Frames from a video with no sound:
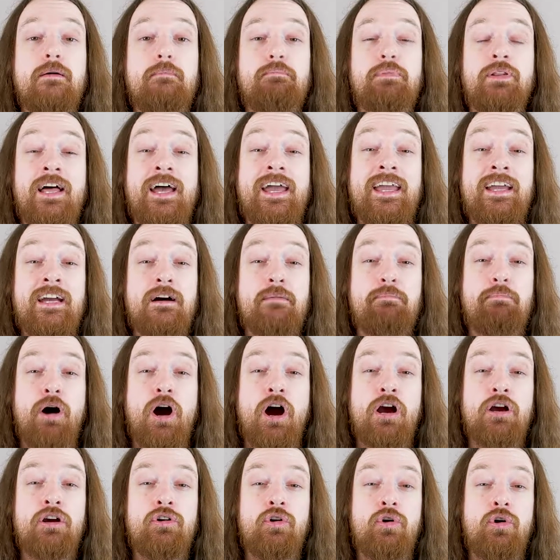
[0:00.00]
Playing a
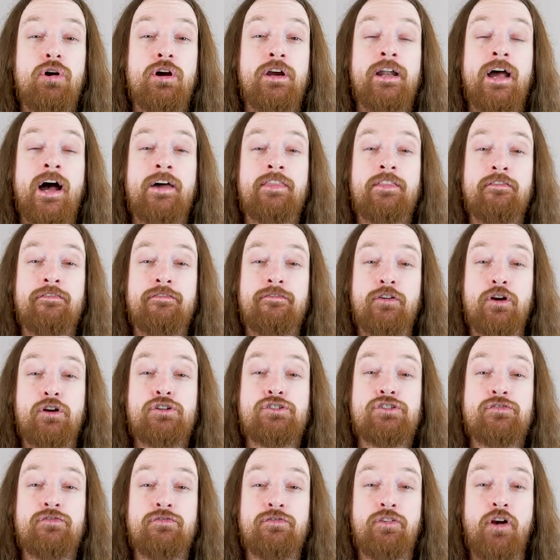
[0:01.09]
bar chord on the
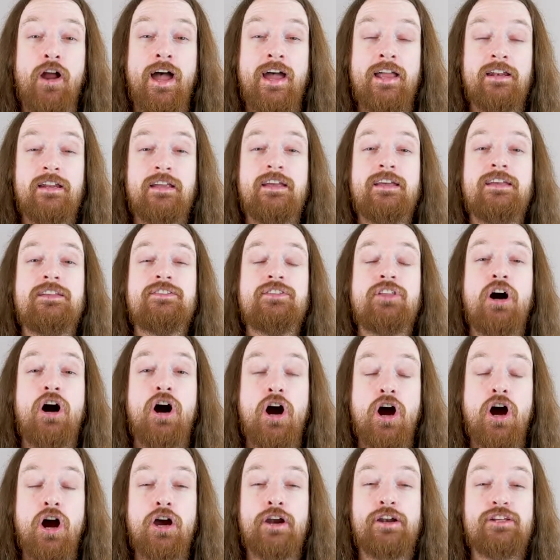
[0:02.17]
1st fret is the
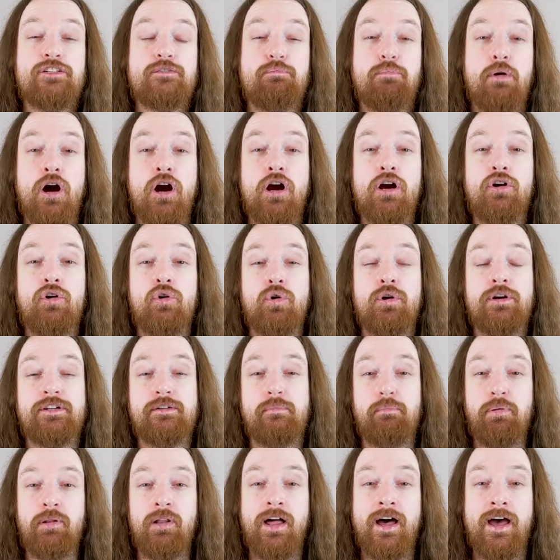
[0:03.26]
hardest bar chord to
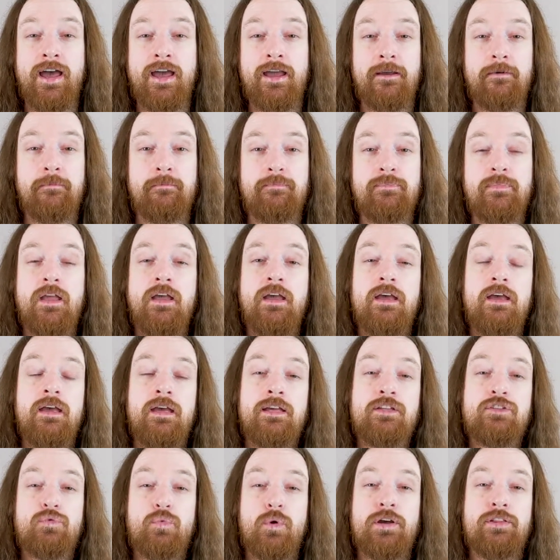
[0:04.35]
play.
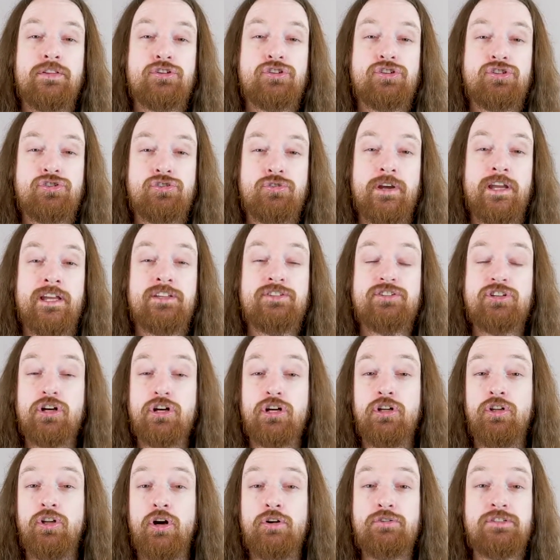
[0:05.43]
It's where the strings are
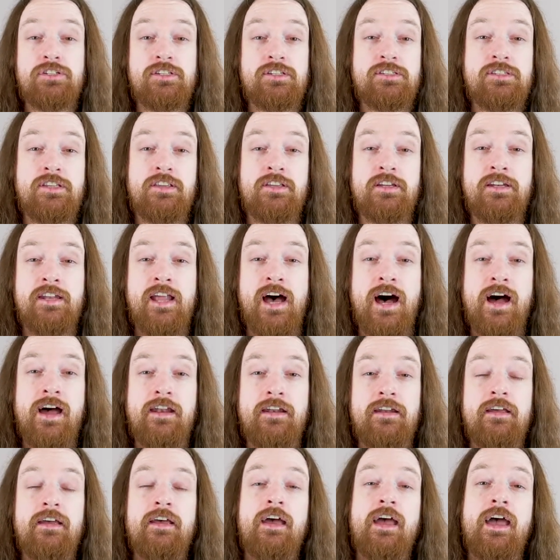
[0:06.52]
closest to the nut
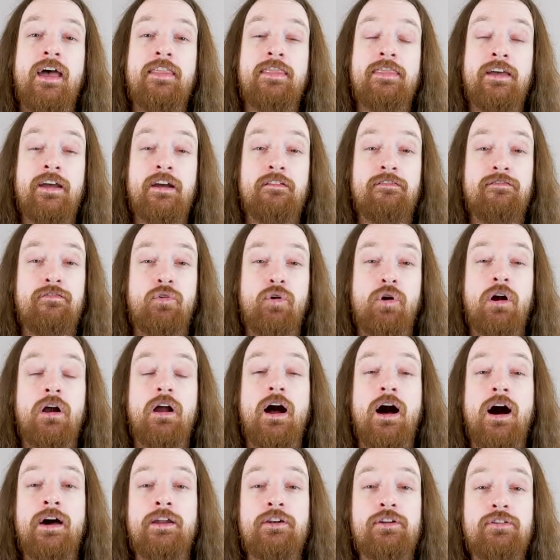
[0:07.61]
and
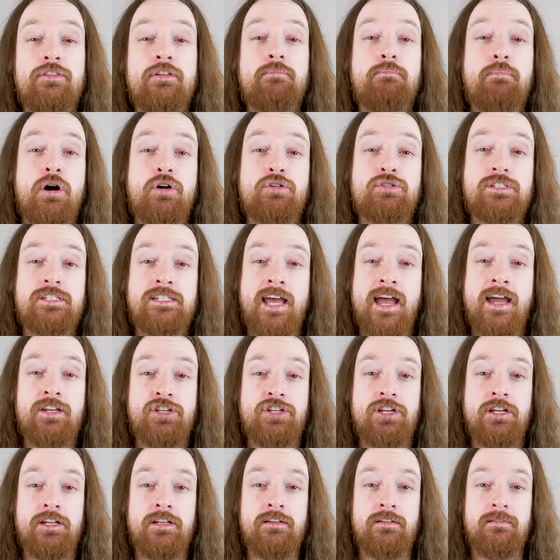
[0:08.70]
therefore under the most
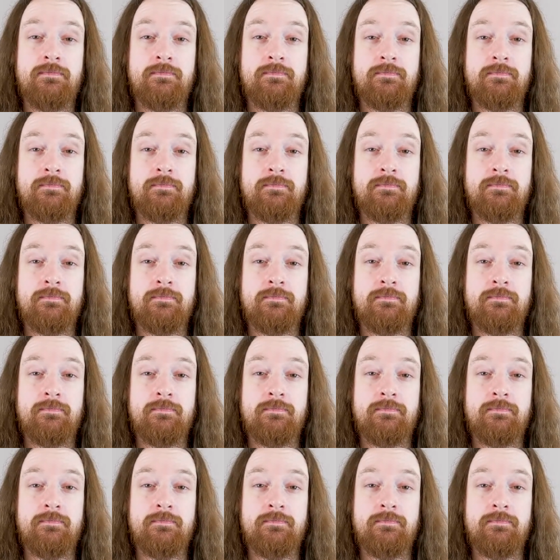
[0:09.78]
tension.